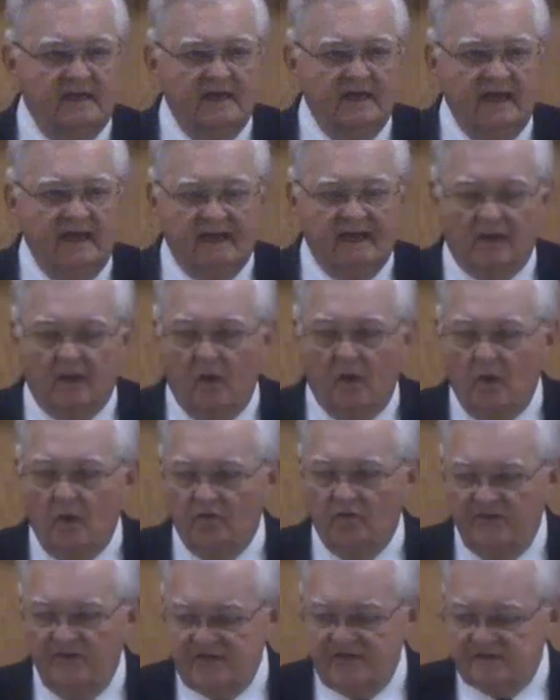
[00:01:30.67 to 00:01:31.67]
and all
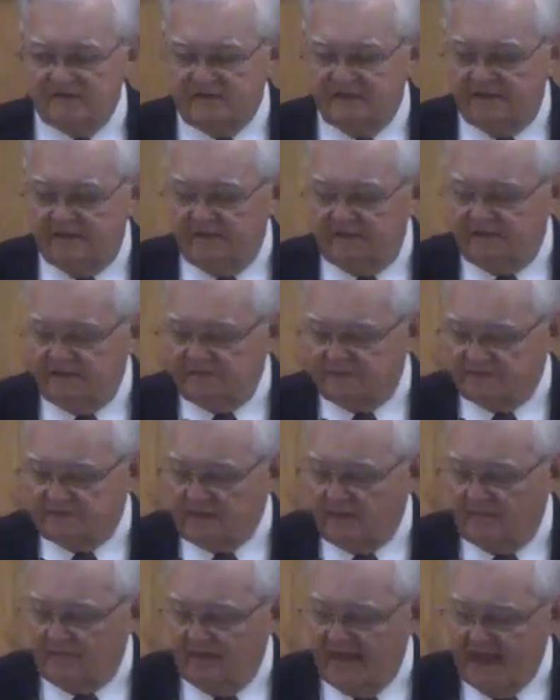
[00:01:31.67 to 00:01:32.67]
these things
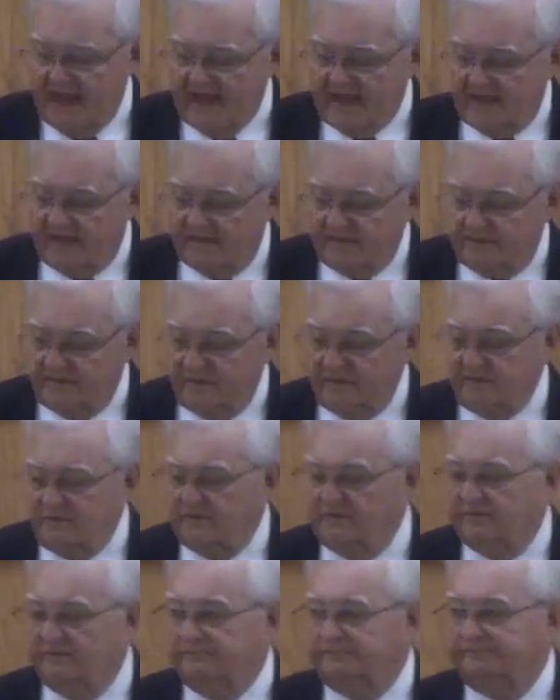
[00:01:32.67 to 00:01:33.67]
shall be added unto you.
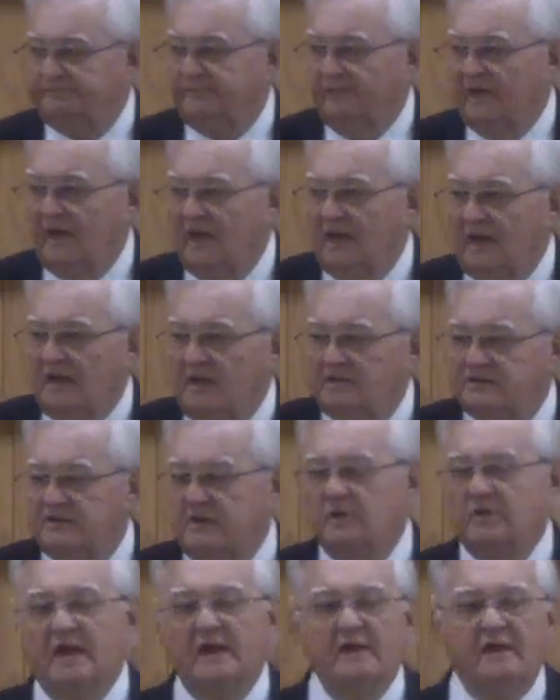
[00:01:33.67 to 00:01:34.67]
So,
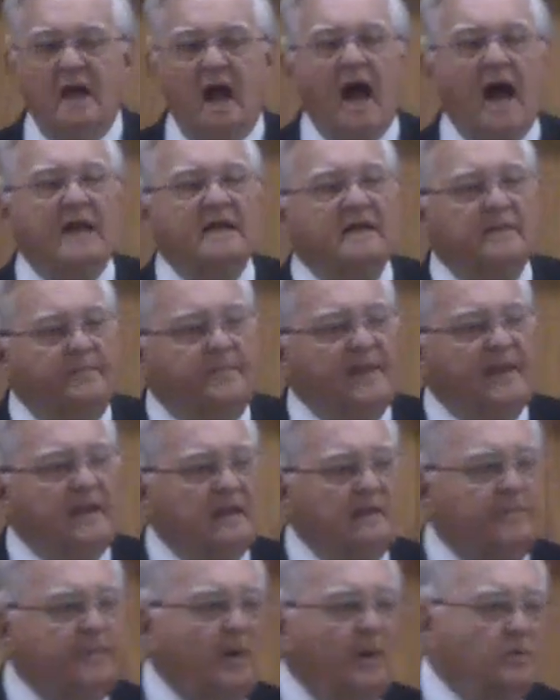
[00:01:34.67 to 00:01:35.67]
can God depend
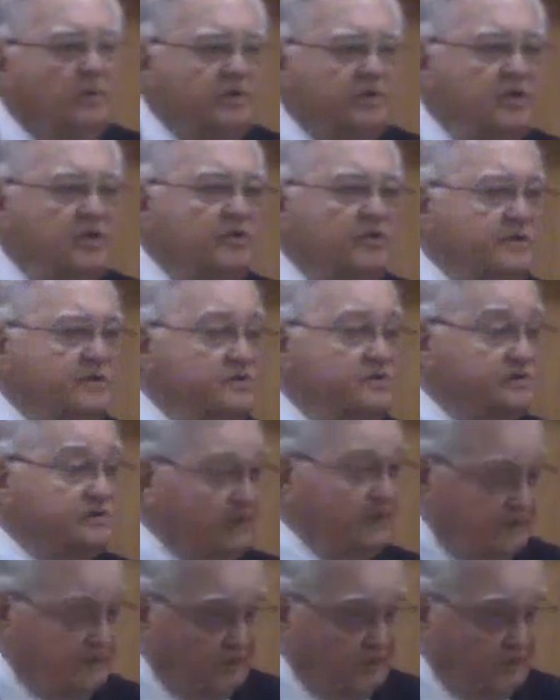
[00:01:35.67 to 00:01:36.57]
upon you and you say to